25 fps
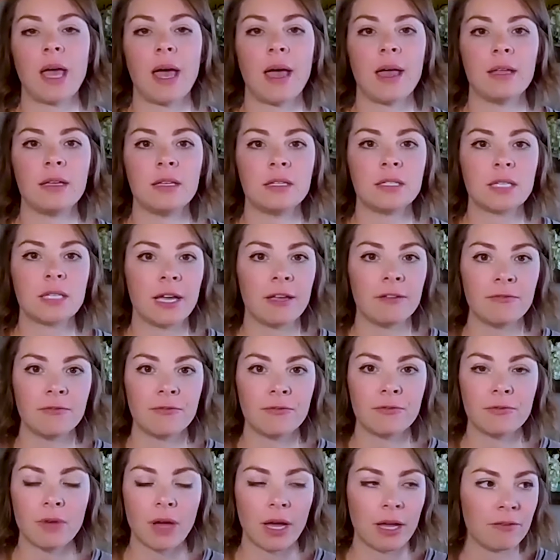and
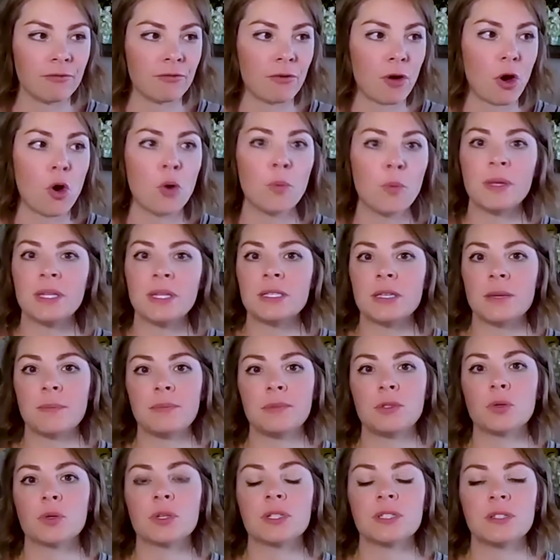I've opened up
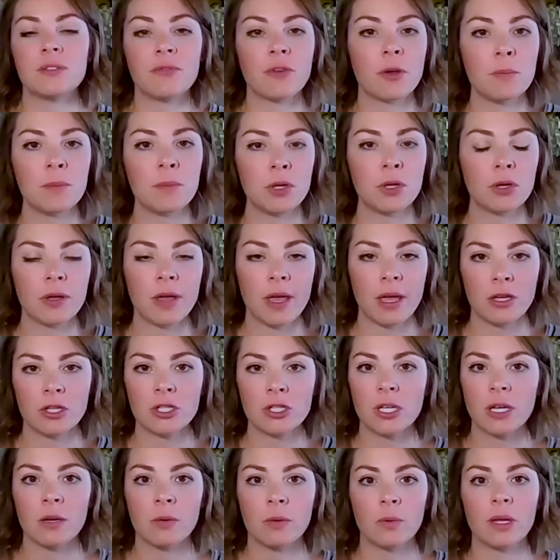doors of
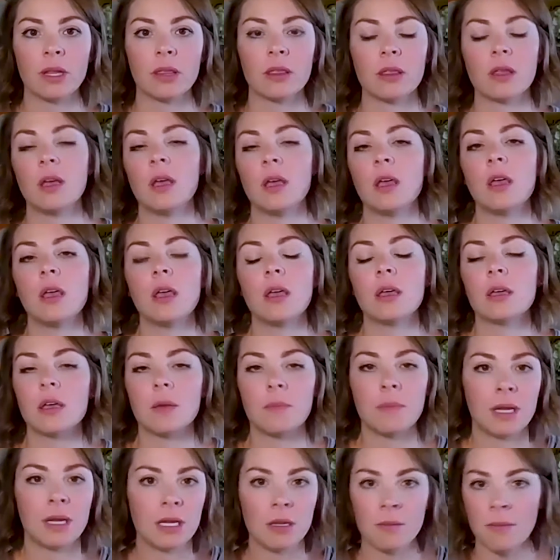communication with
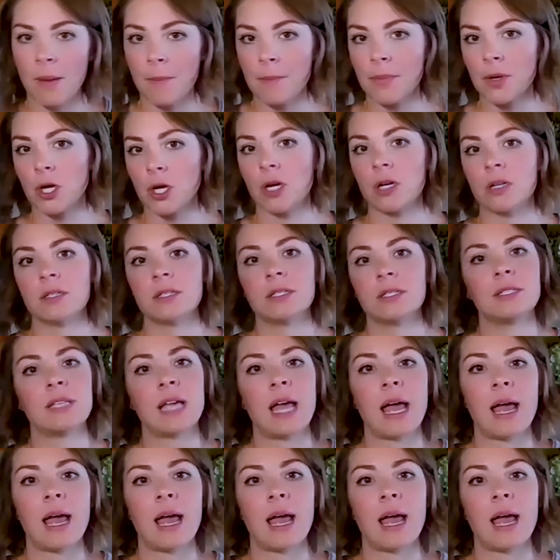committee members.